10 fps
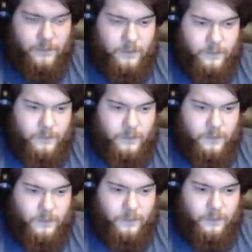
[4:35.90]

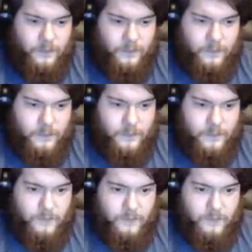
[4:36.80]
(no one is talking)